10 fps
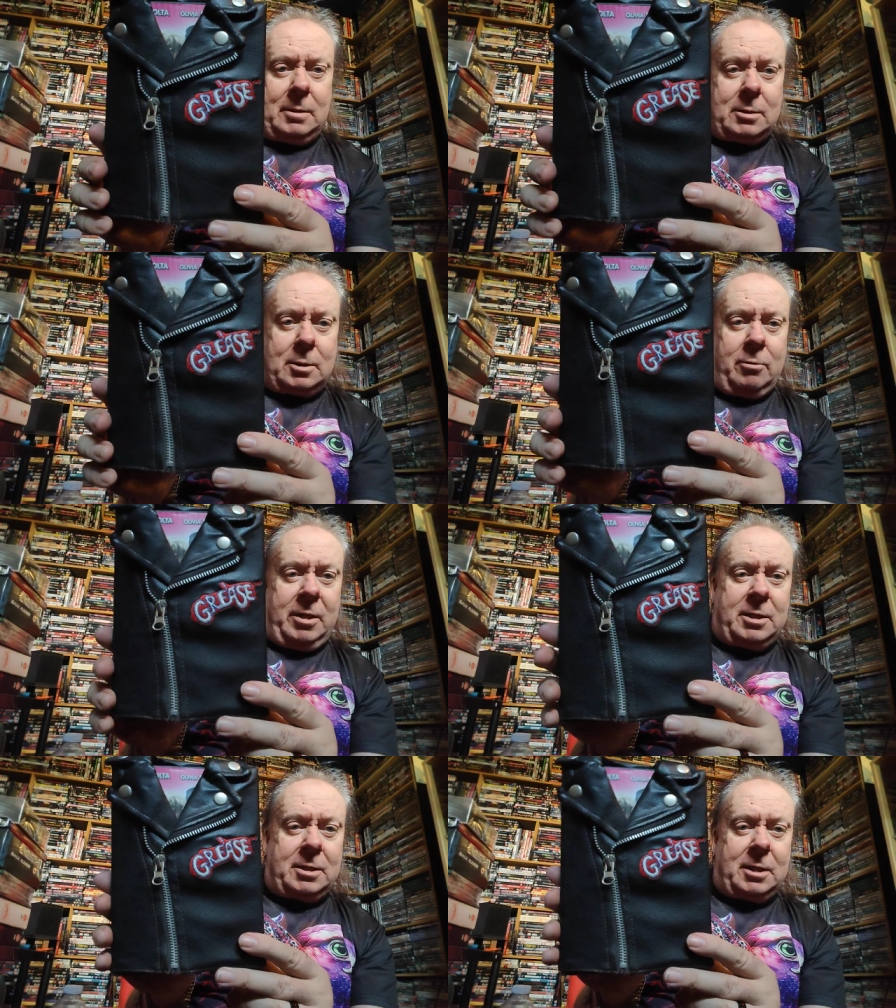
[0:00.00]
It's
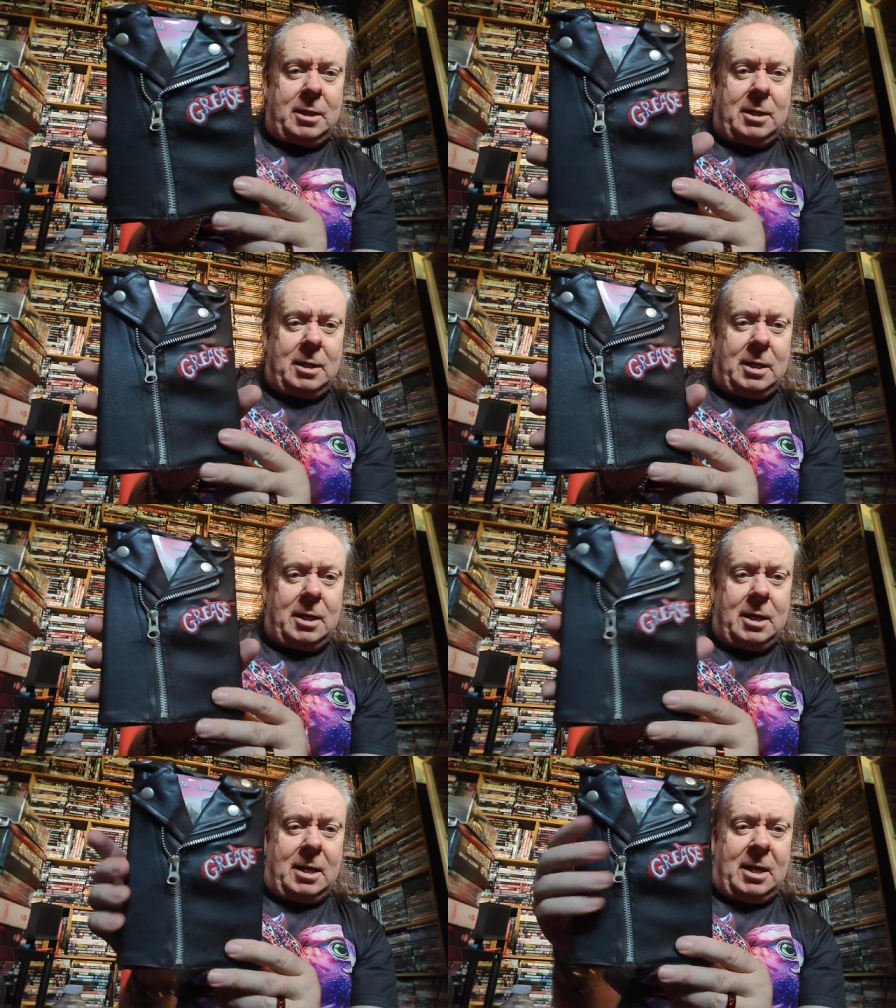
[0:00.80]
Grease
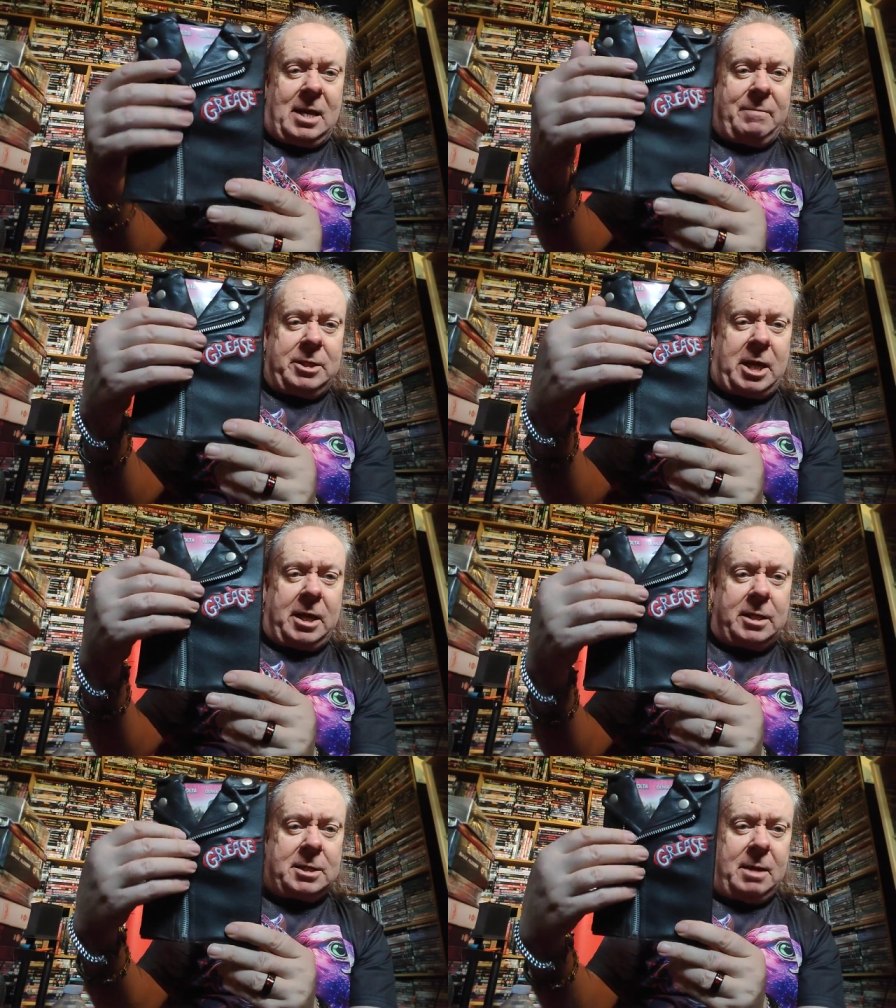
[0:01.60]
in a leather
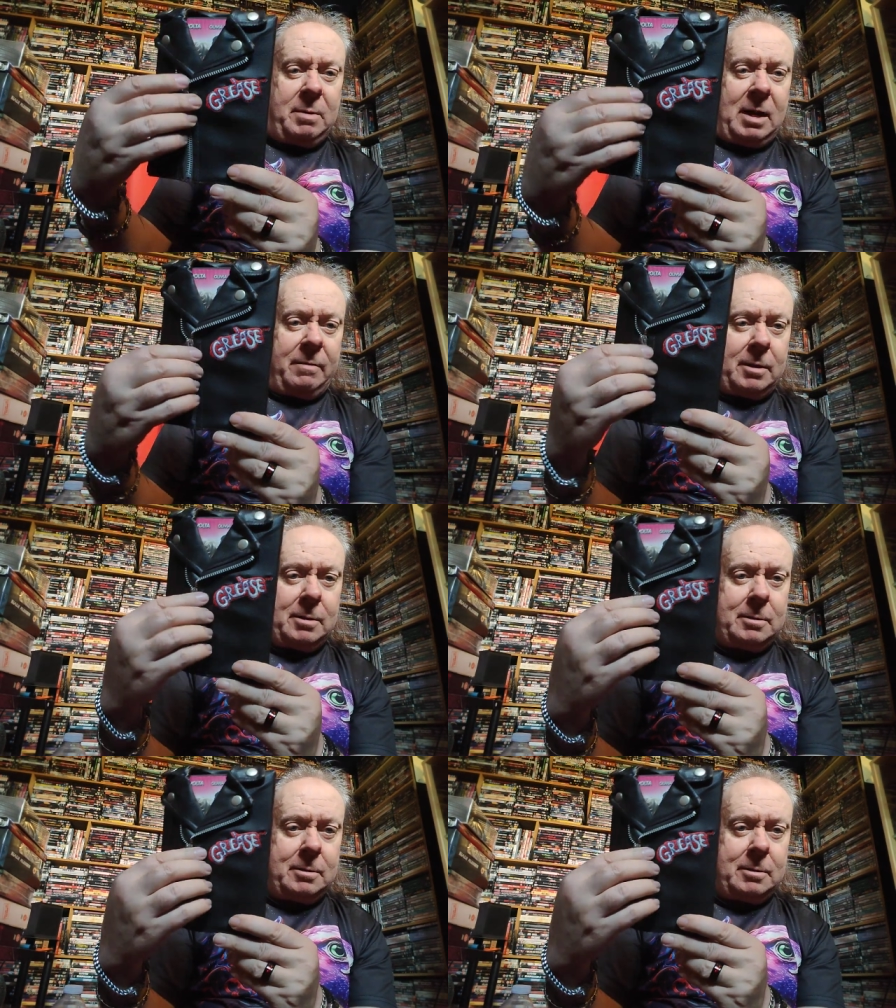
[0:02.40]
jacket slipcover.